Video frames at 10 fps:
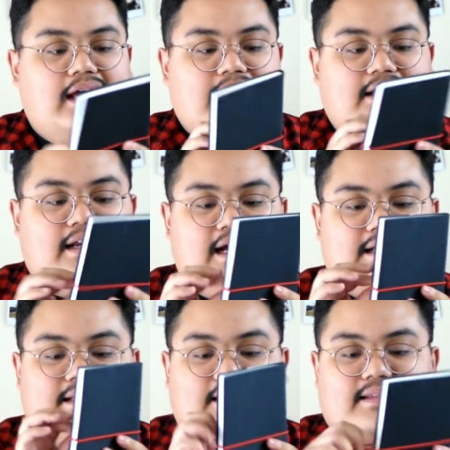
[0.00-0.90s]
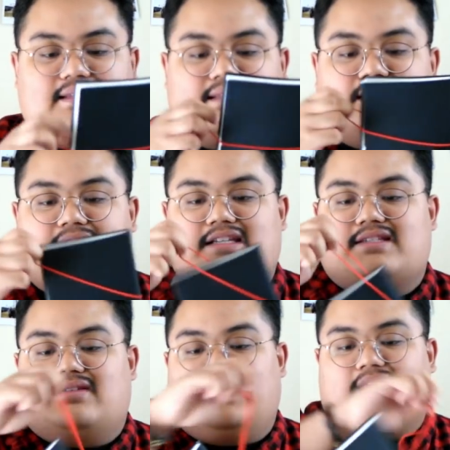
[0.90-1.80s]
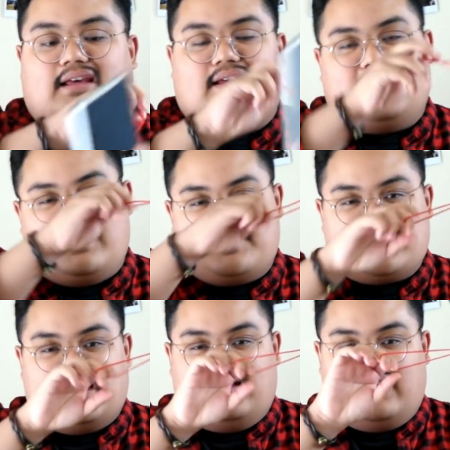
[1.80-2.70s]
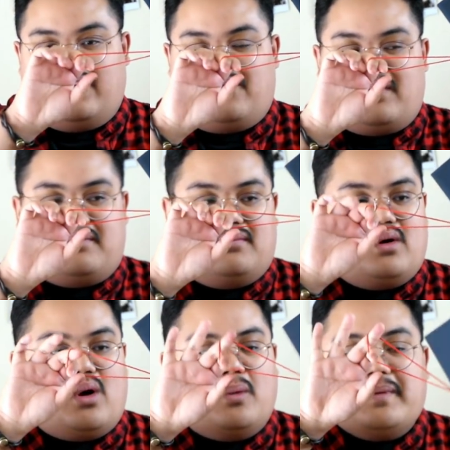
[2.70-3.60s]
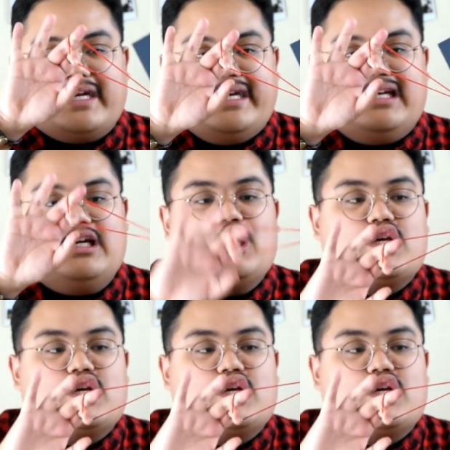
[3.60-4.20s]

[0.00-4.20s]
And then it has like this thing, so like it keeps it like from opening.